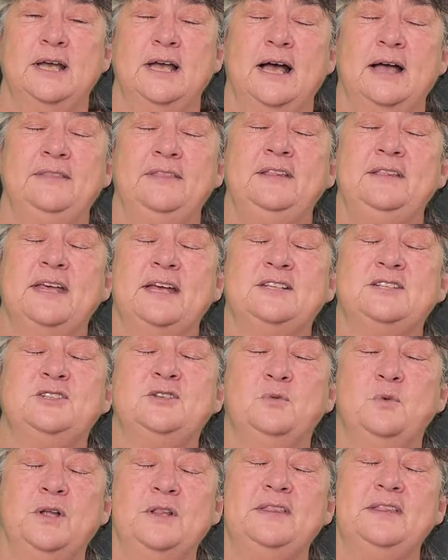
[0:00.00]
I think that's
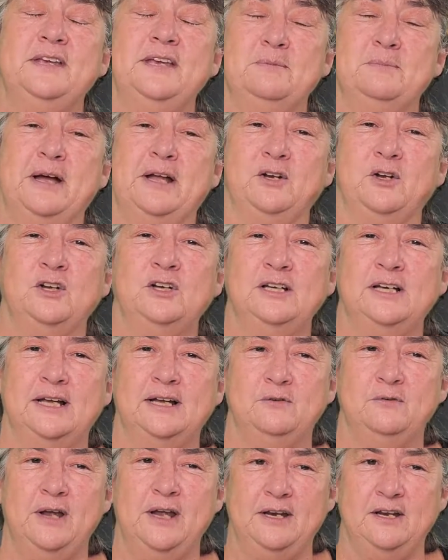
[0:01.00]
the one thing about
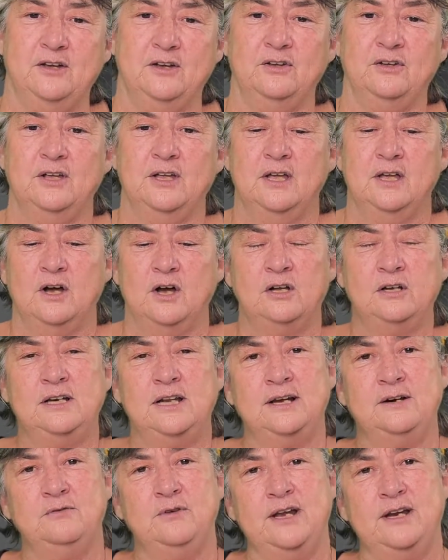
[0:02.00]
online radio.
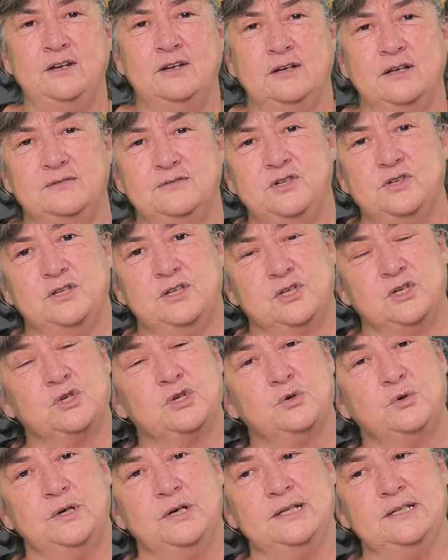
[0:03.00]
Online radio gives you the
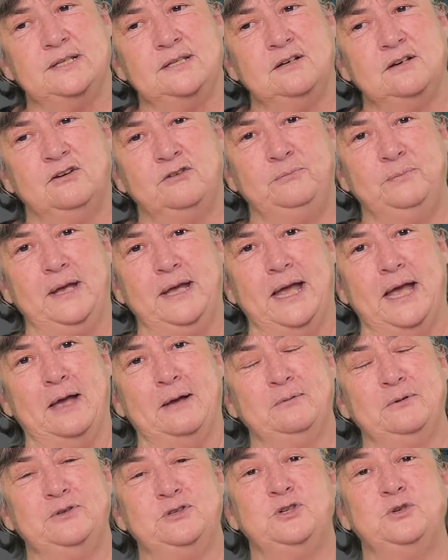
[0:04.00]
choice of being
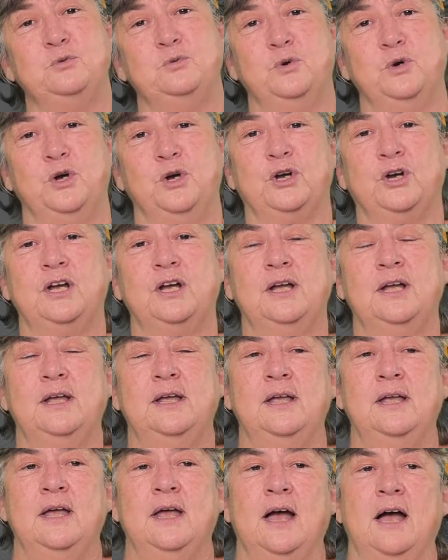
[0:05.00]
able to work
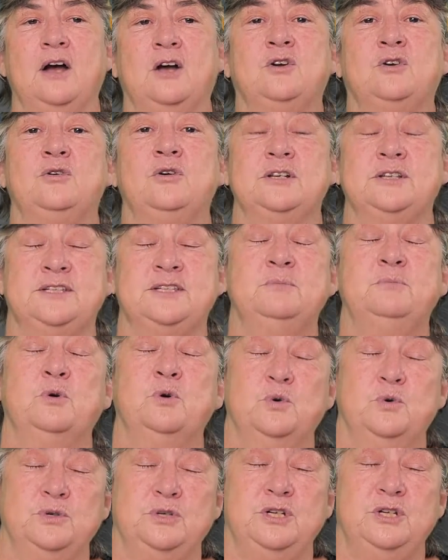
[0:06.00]
across the
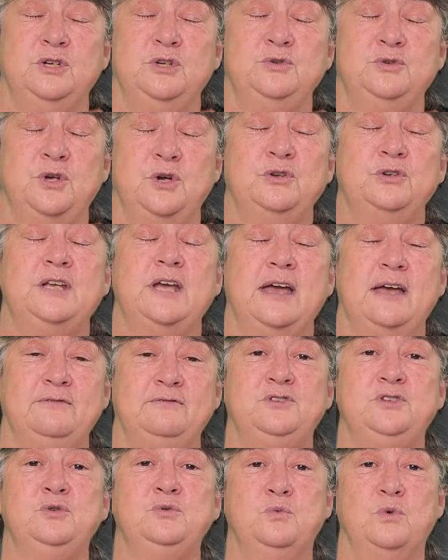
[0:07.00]
board. You don't
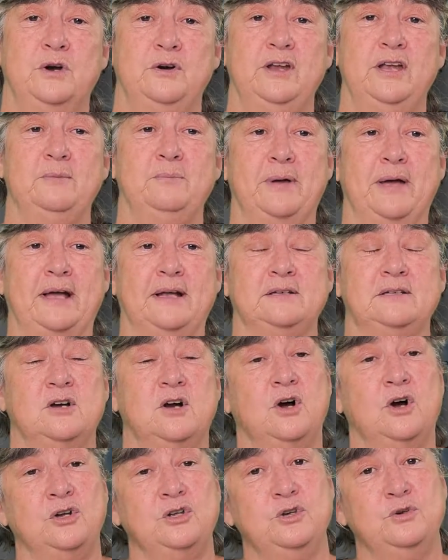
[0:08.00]
have to worry about,
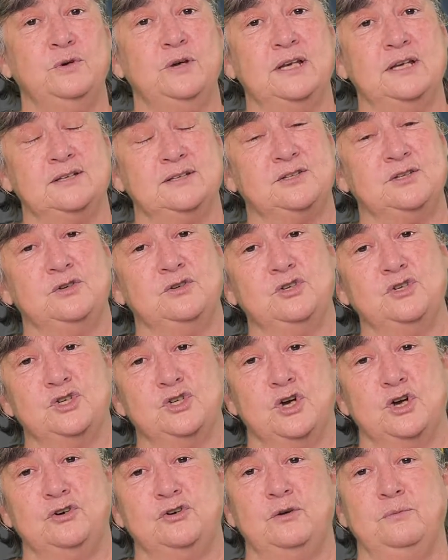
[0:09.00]
are you in a certain
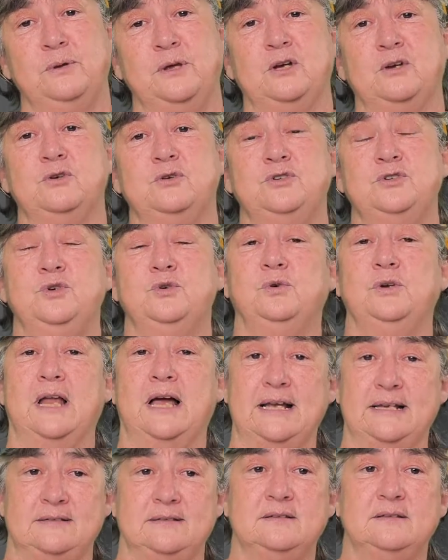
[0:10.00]
genre because your
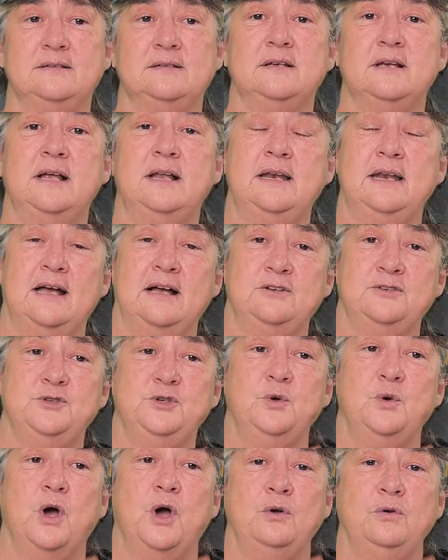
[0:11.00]
license allows
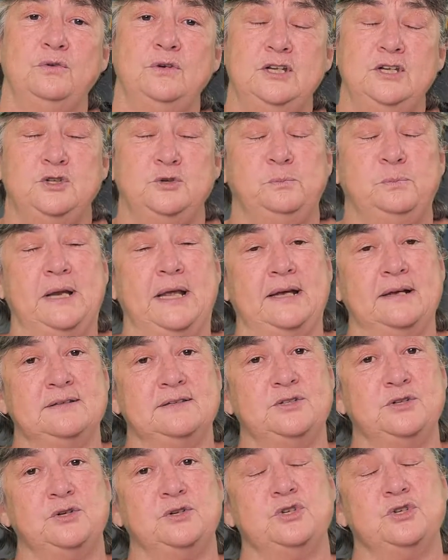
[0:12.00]
you only to play a
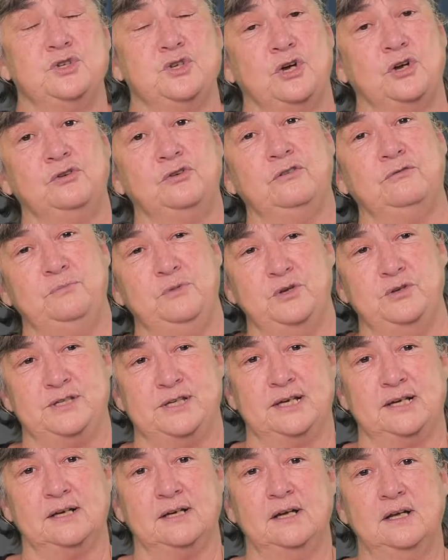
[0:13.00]
certain genre of
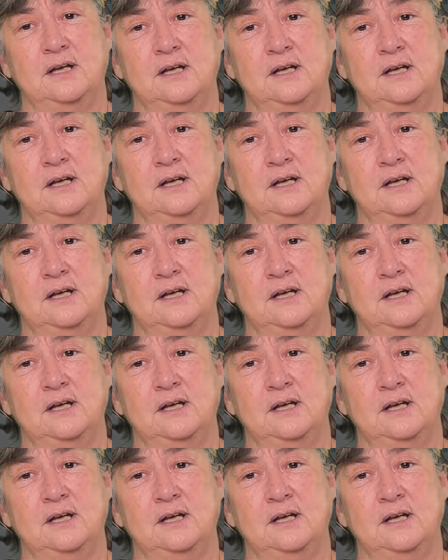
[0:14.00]
music.